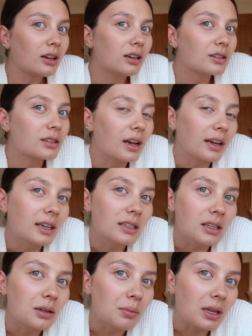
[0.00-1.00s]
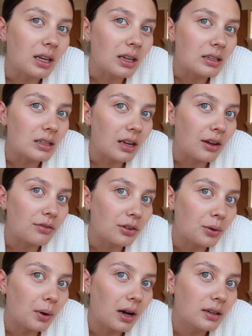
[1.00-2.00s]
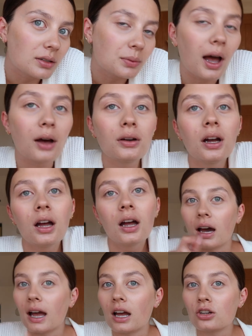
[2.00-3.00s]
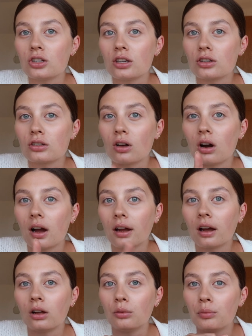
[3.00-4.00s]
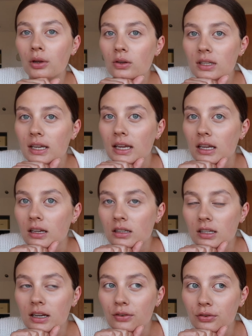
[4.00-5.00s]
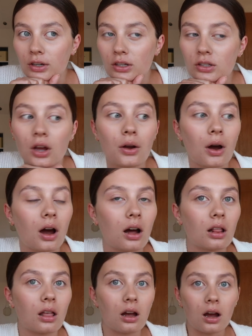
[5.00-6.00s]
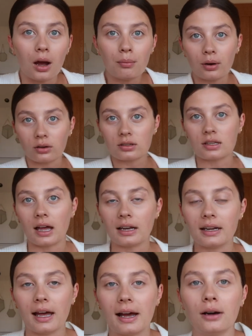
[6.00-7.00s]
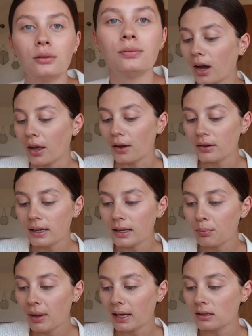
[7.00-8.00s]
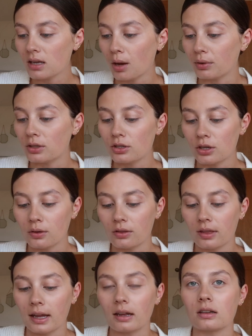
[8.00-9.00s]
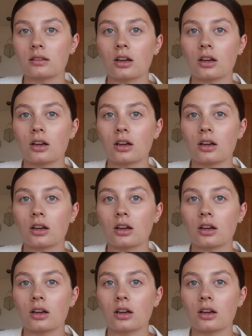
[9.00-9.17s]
Looks like he's going to be here to stay for a while as well. I actually just got a Cult Beauty delivery, so I'll unbox that now. I only picked up two things.